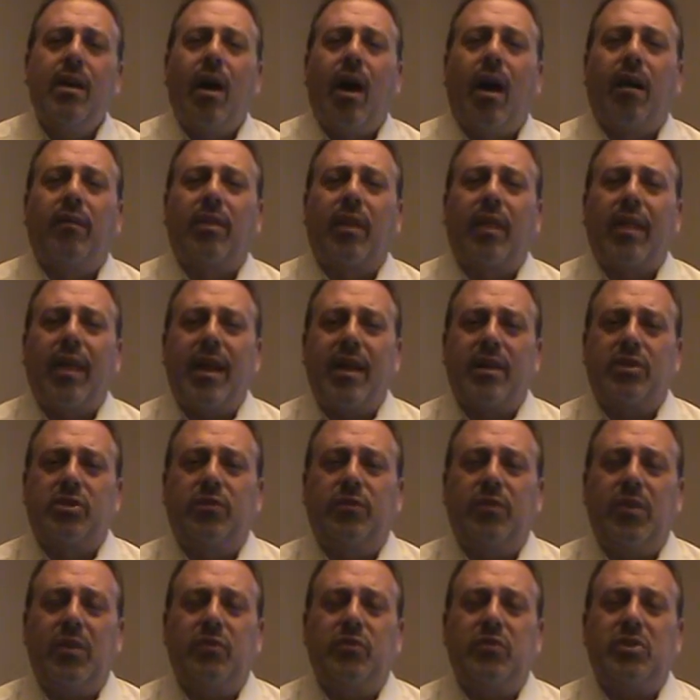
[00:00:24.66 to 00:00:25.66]
of the
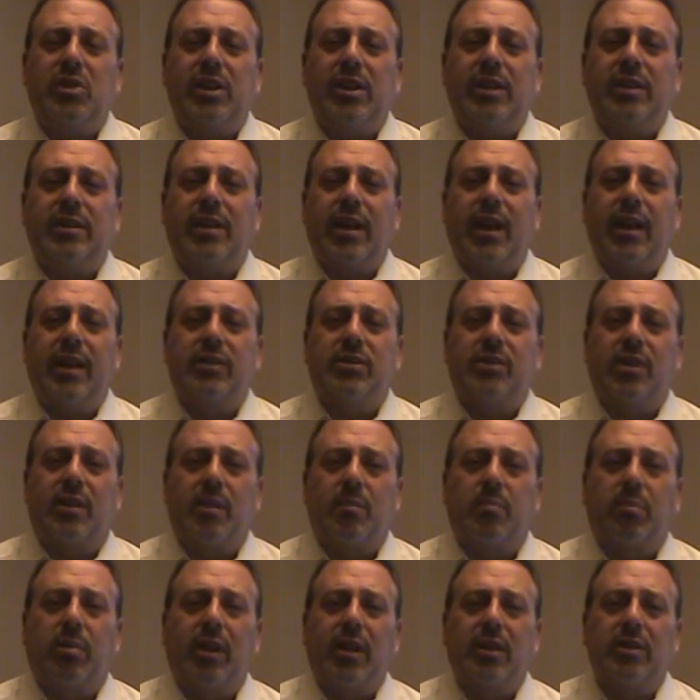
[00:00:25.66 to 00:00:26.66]
last 15 days on
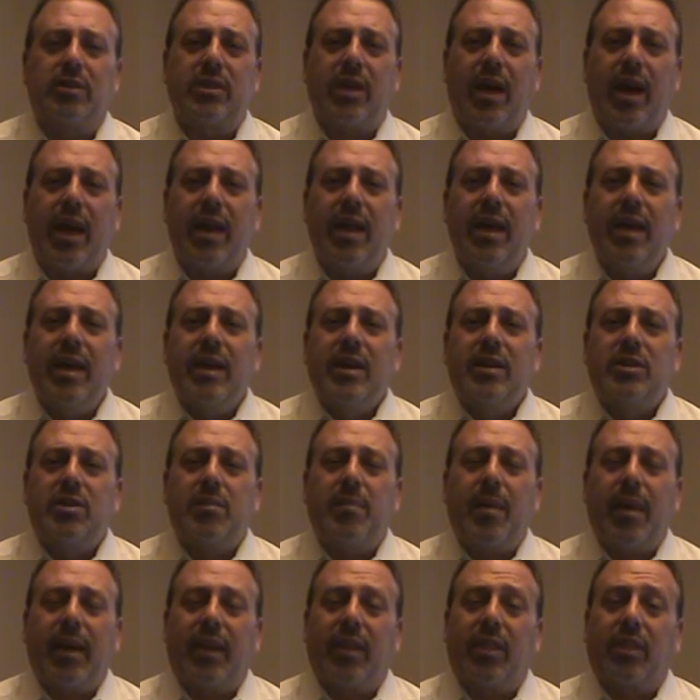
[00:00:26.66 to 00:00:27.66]
the plus side to
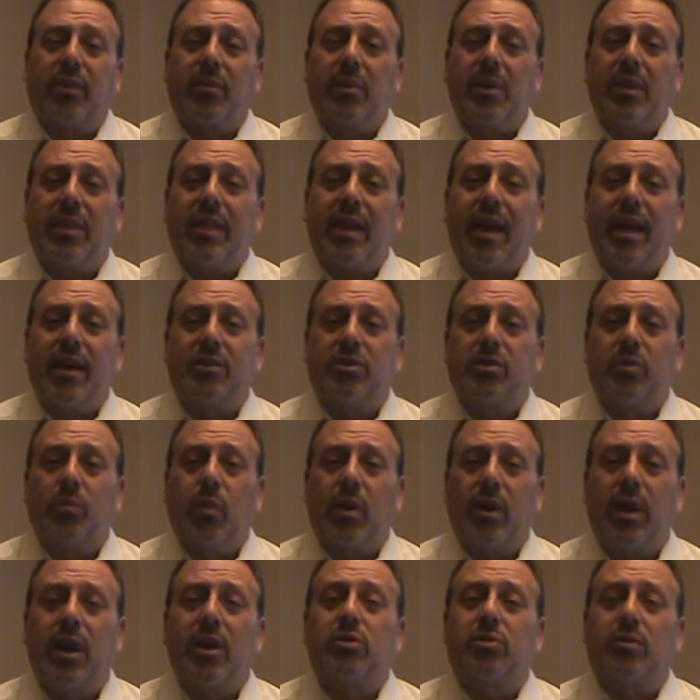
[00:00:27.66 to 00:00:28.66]
make it
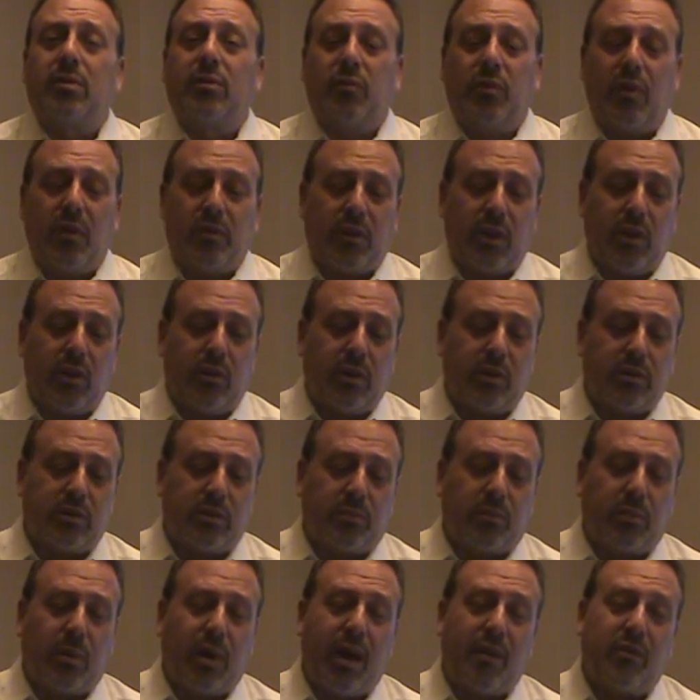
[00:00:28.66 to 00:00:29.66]
3,150 units
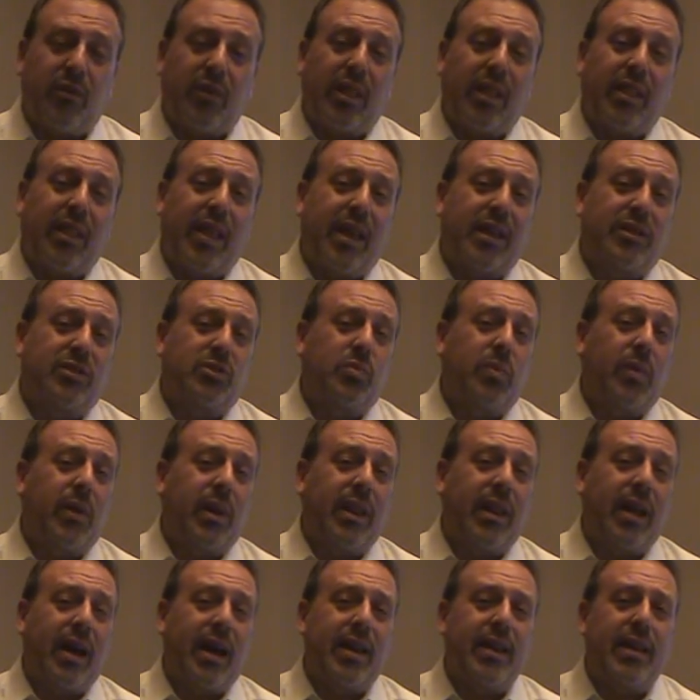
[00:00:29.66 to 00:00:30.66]
of profit the last
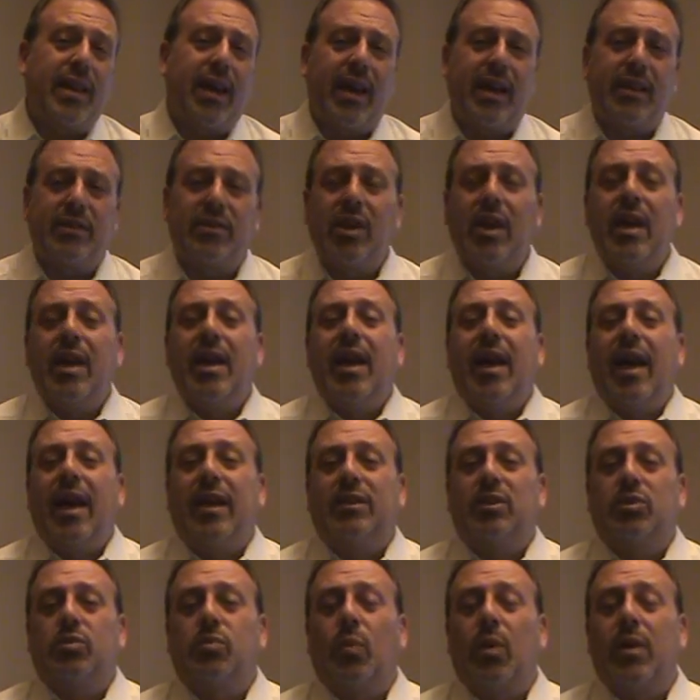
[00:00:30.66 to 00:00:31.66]
29 days
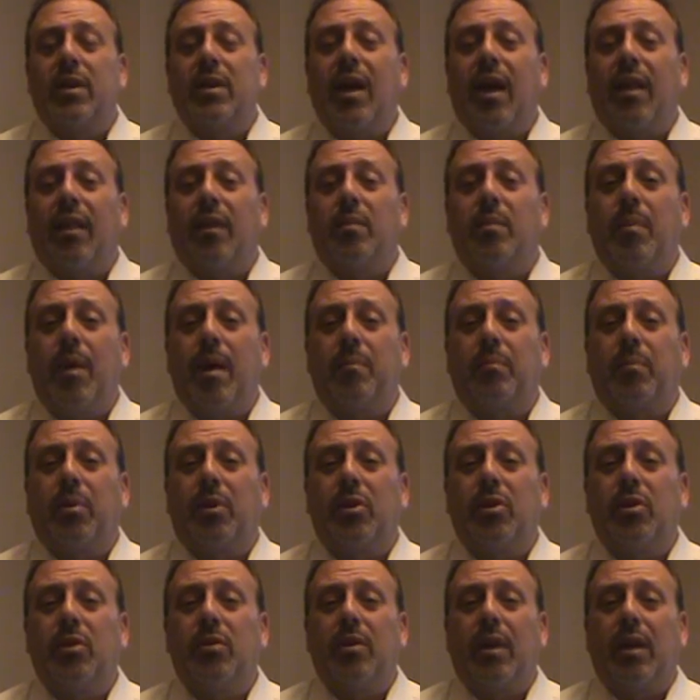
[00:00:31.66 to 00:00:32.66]
at just $1 bet per
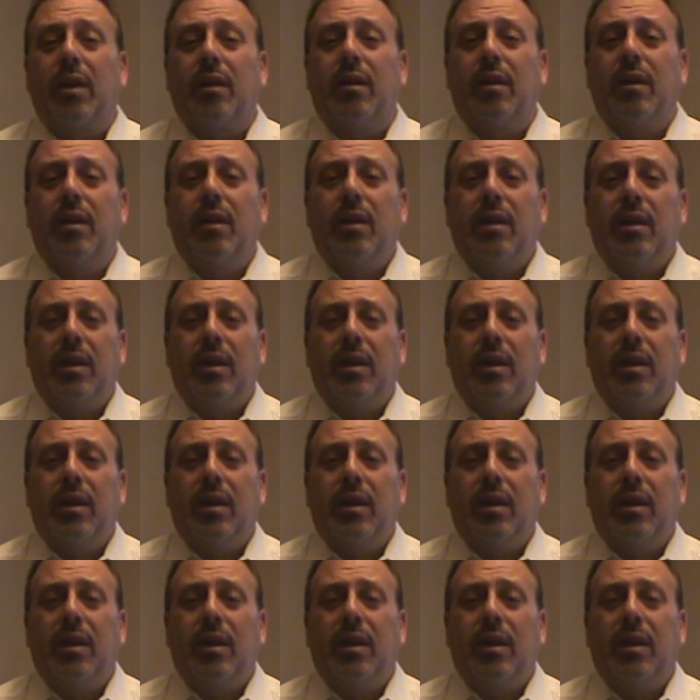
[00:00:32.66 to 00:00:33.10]
unit.